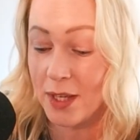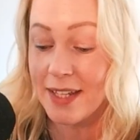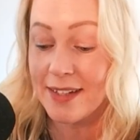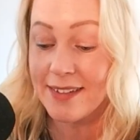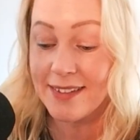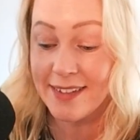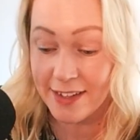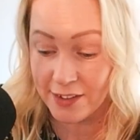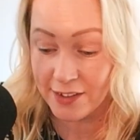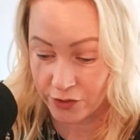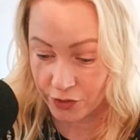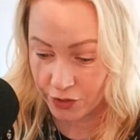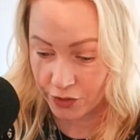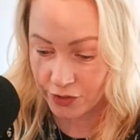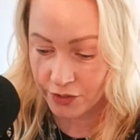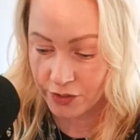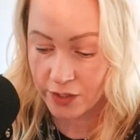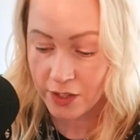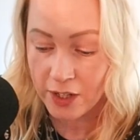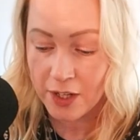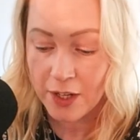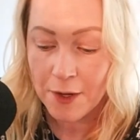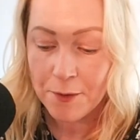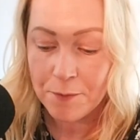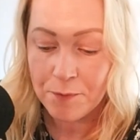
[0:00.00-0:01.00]
It
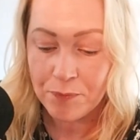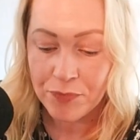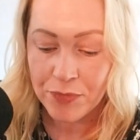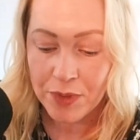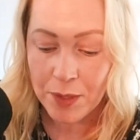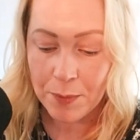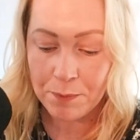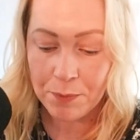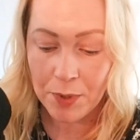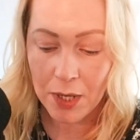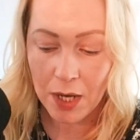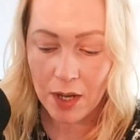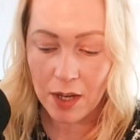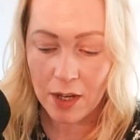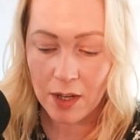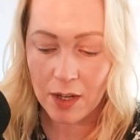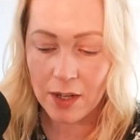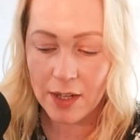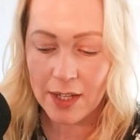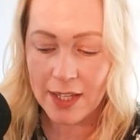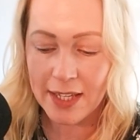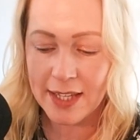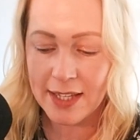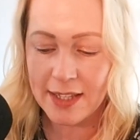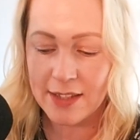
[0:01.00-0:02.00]
didn't, but
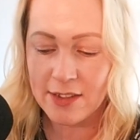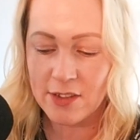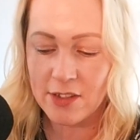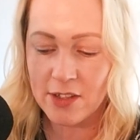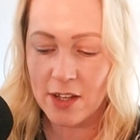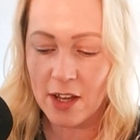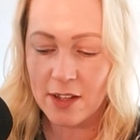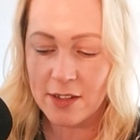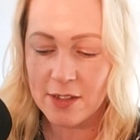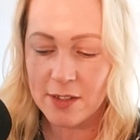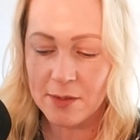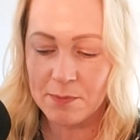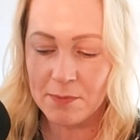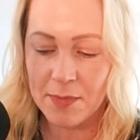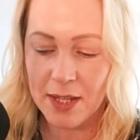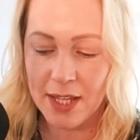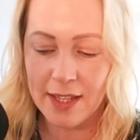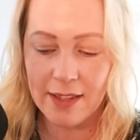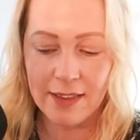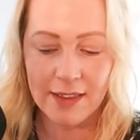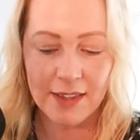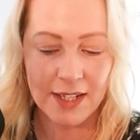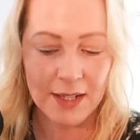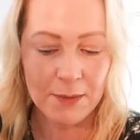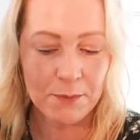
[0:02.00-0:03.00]
it does
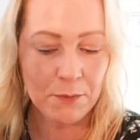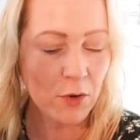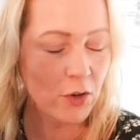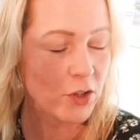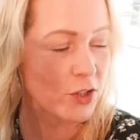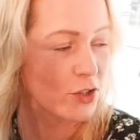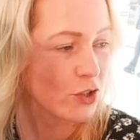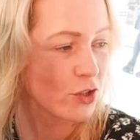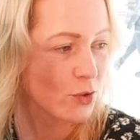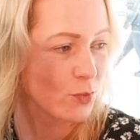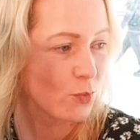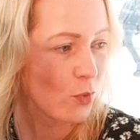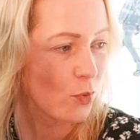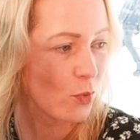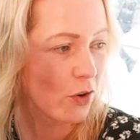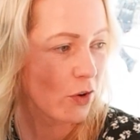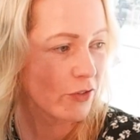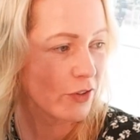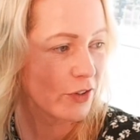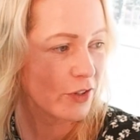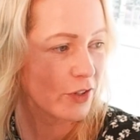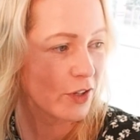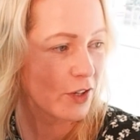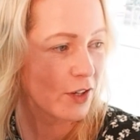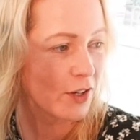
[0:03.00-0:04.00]
mean that it might just
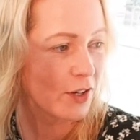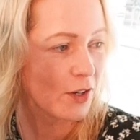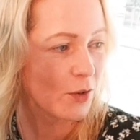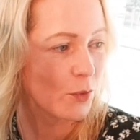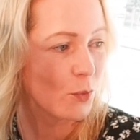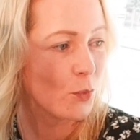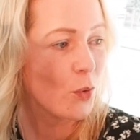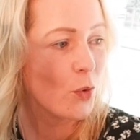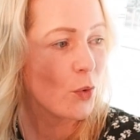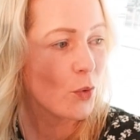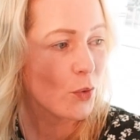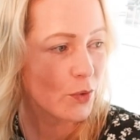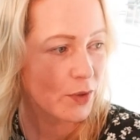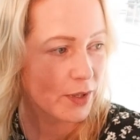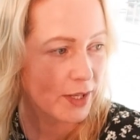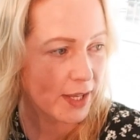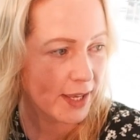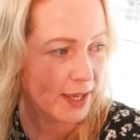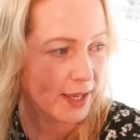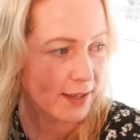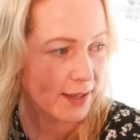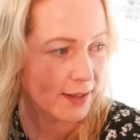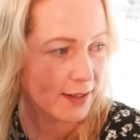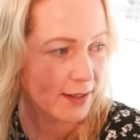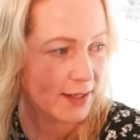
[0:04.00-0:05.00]
warrant a
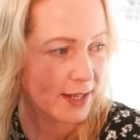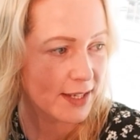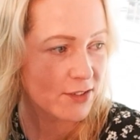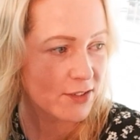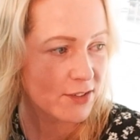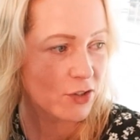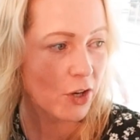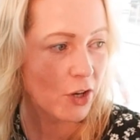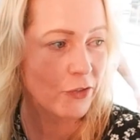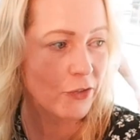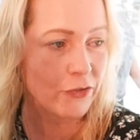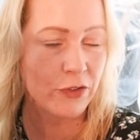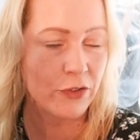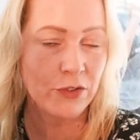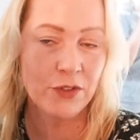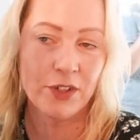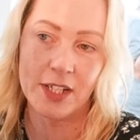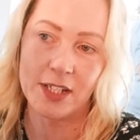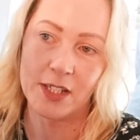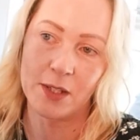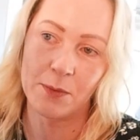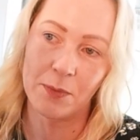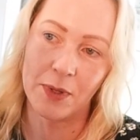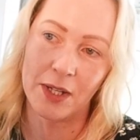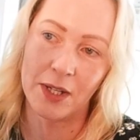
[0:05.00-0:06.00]
warning. Let's go through
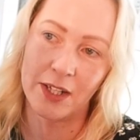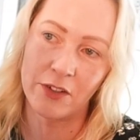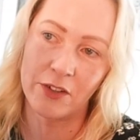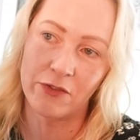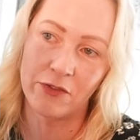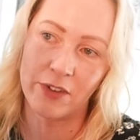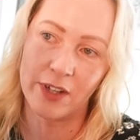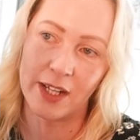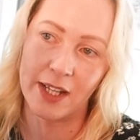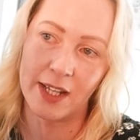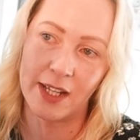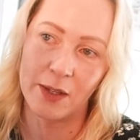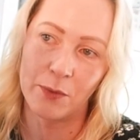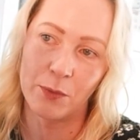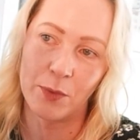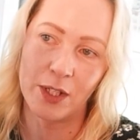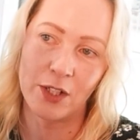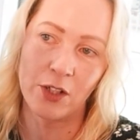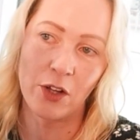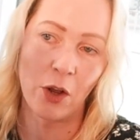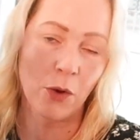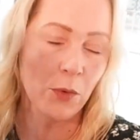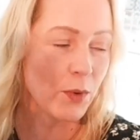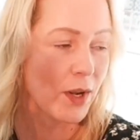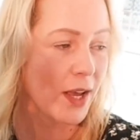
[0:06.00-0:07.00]
disciplinary.
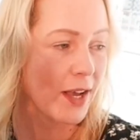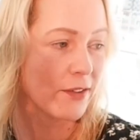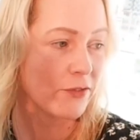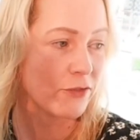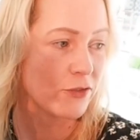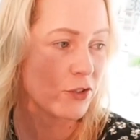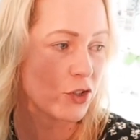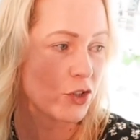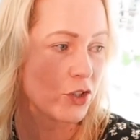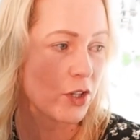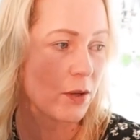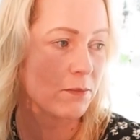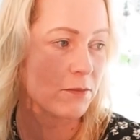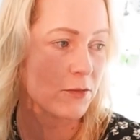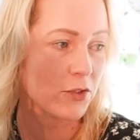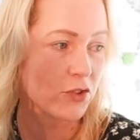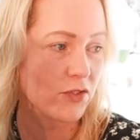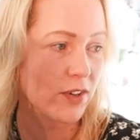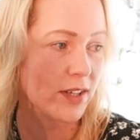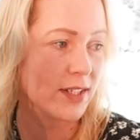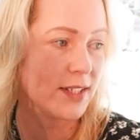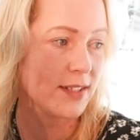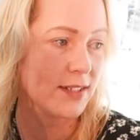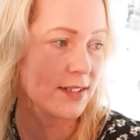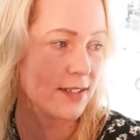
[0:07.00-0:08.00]
We don't have to jump
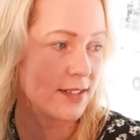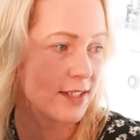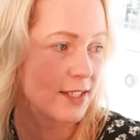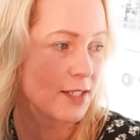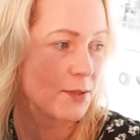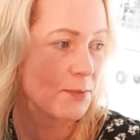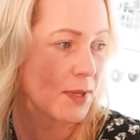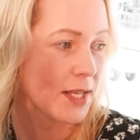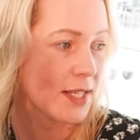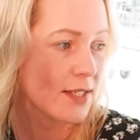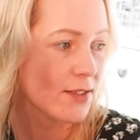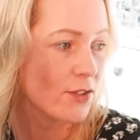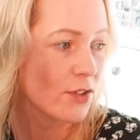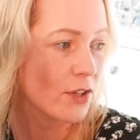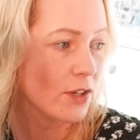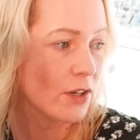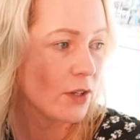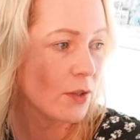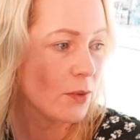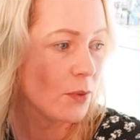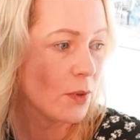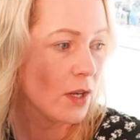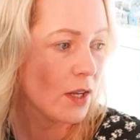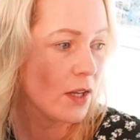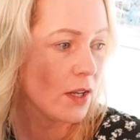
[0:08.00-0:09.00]
straight to dismissal.